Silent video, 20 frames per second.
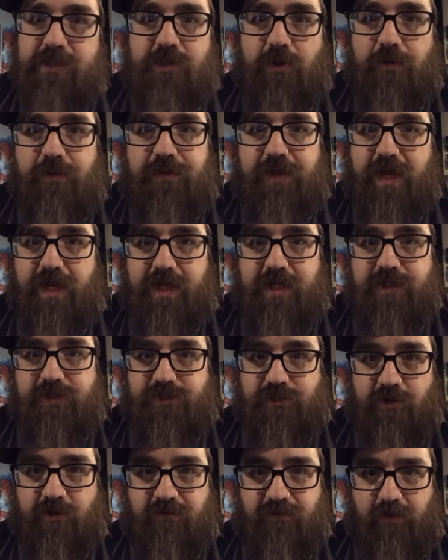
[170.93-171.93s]
don't think you
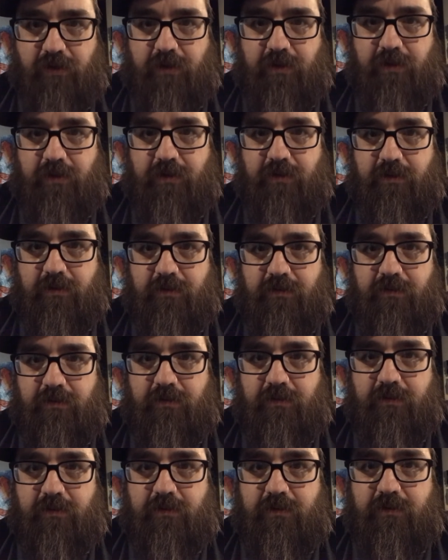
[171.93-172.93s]
deserve it.
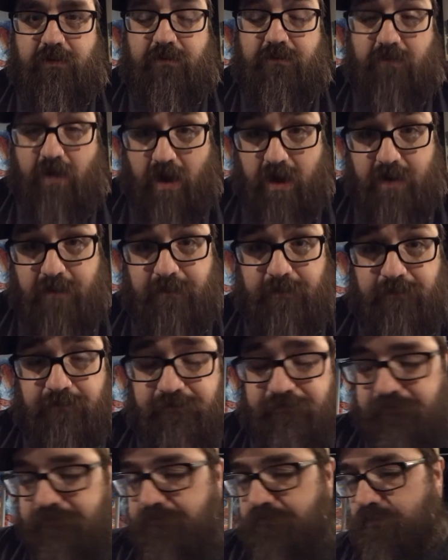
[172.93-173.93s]
Right?
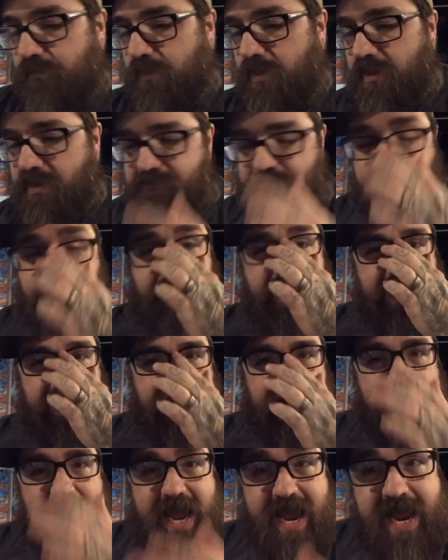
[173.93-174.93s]
If you pick
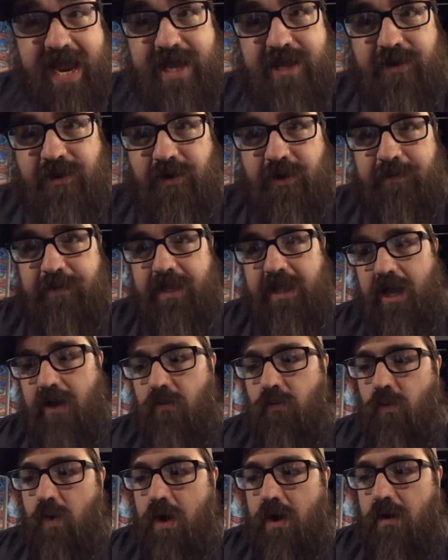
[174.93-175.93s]
an eight, you're going to be like,
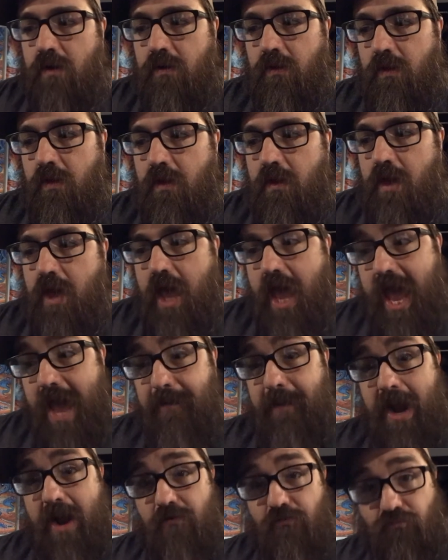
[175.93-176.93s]
well,
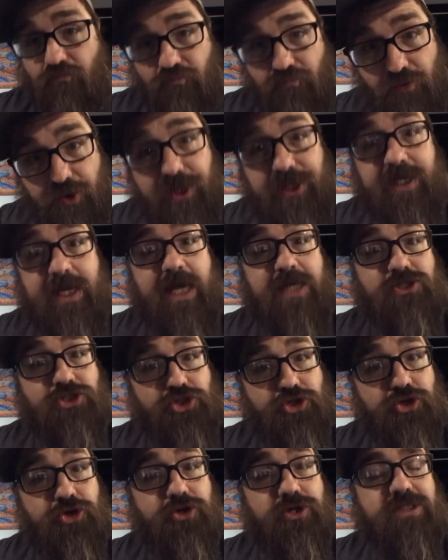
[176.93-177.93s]
am I really as
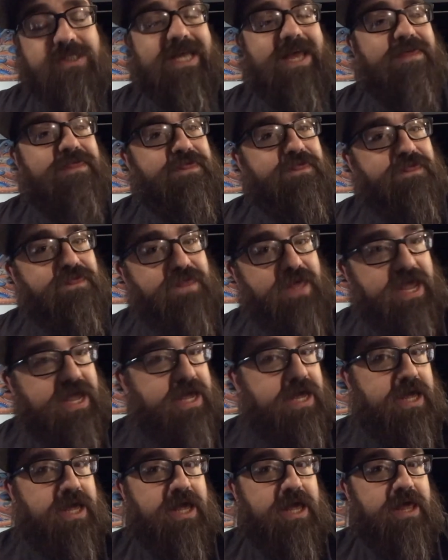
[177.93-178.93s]
good as I
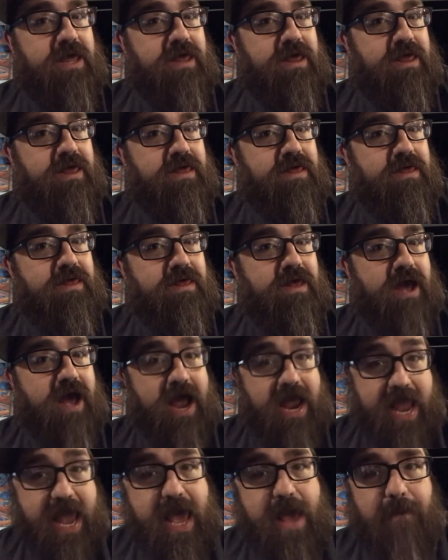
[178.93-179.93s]
think
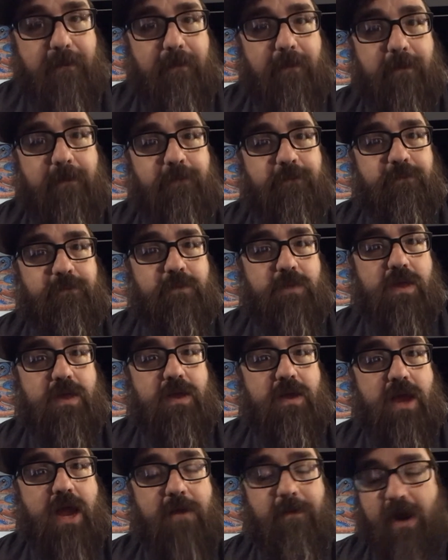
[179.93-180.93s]
I am?
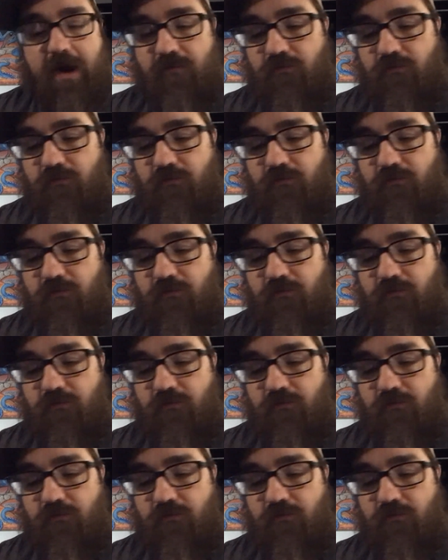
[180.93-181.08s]
Am I